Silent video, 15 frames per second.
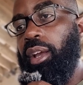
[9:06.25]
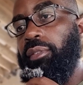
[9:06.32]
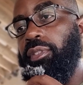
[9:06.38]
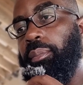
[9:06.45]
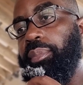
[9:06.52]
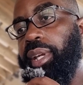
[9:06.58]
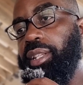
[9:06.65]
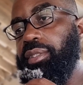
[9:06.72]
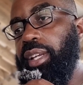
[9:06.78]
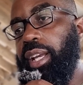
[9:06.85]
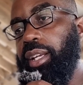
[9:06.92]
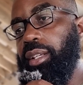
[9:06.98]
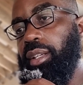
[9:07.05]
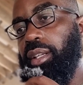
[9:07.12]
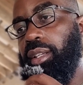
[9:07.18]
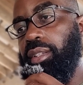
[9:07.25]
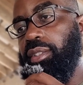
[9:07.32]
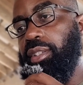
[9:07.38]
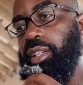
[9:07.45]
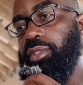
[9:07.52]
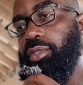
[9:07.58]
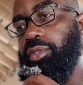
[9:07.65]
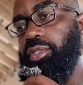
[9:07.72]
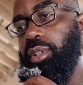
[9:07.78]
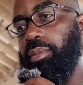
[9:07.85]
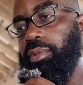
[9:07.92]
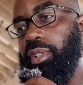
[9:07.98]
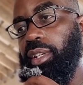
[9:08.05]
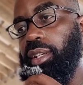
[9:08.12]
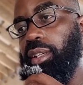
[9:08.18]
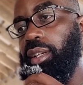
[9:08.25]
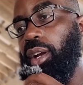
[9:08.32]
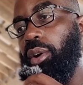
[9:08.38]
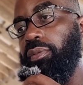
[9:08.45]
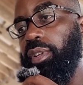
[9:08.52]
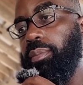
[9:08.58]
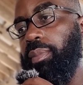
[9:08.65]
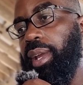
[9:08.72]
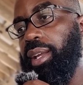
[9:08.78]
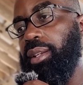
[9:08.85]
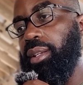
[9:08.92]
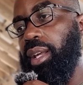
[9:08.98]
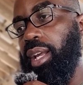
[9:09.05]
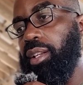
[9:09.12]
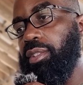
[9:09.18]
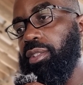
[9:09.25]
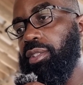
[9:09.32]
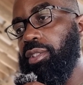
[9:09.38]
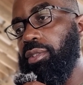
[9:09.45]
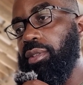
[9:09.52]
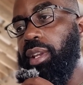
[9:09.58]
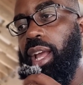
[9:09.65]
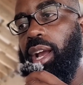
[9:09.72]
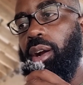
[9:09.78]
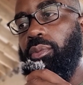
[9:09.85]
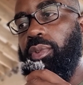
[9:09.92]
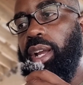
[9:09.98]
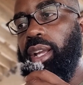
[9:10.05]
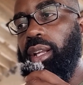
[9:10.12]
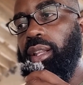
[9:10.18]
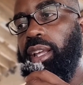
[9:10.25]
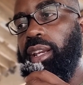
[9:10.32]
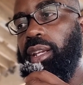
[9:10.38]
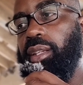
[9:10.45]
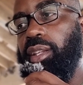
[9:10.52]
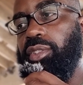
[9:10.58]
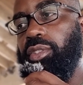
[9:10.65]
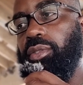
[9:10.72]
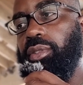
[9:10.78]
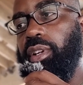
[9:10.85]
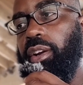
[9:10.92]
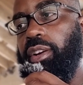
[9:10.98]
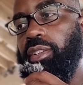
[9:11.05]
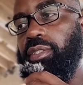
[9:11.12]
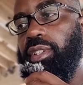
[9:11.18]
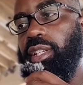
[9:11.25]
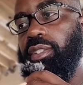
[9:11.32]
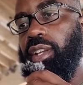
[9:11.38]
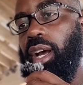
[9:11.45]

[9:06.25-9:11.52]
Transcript: From big tech censorship to COVID mandates to now regulating digital currencies,